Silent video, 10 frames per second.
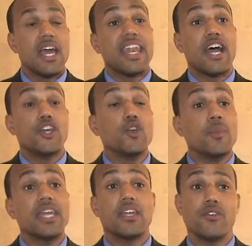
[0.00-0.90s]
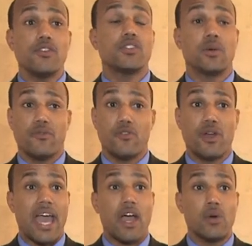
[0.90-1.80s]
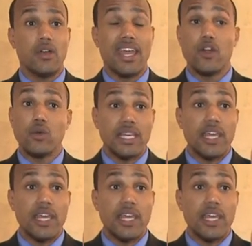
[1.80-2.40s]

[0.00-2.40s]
Now, you may interview someone for an hour and only